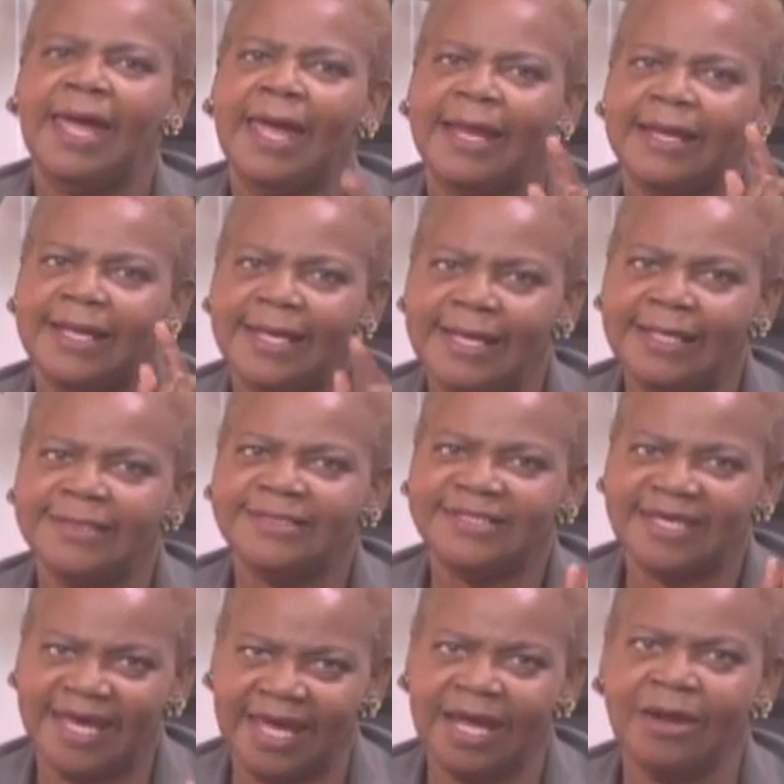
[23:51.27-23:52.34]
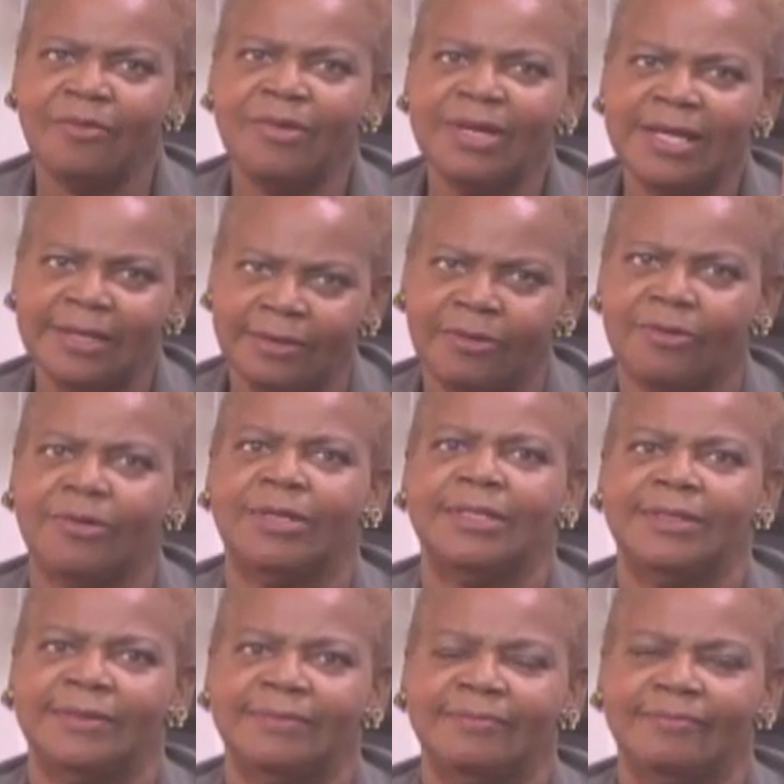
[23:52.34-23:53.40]
and his carrying on.
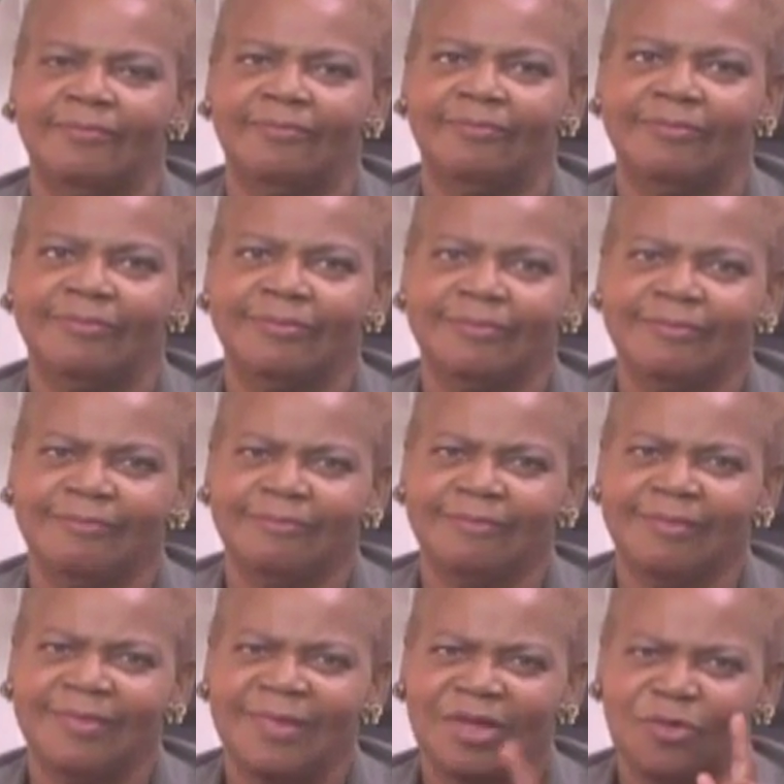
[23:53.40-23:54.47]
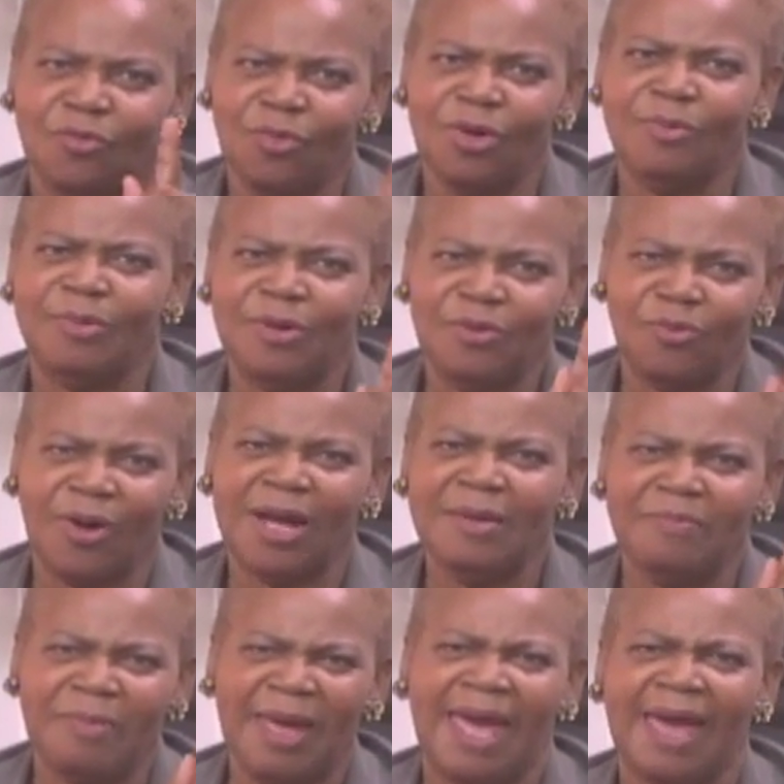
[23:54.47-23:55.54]
We'll be
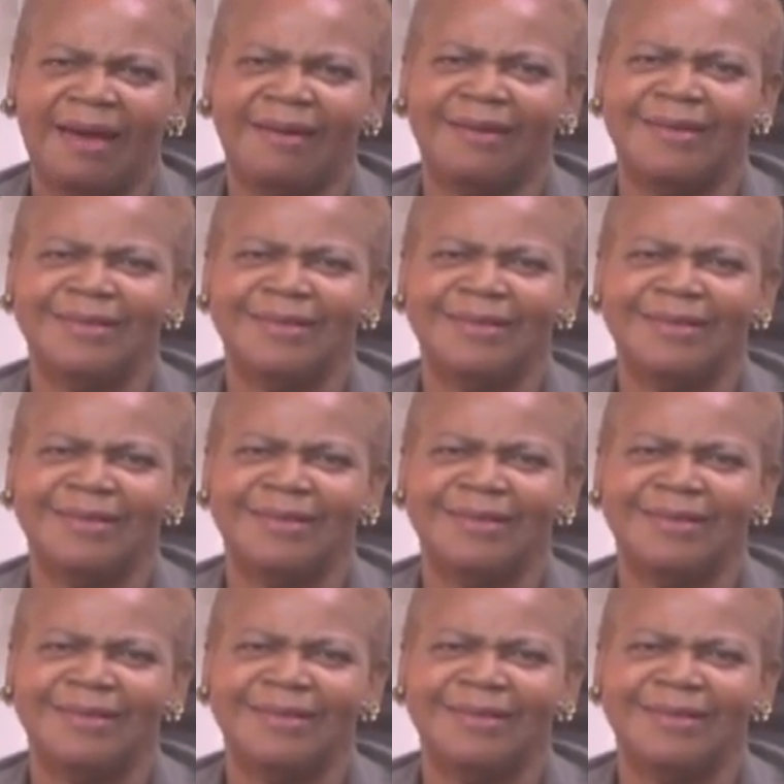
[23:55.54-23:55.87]
right back.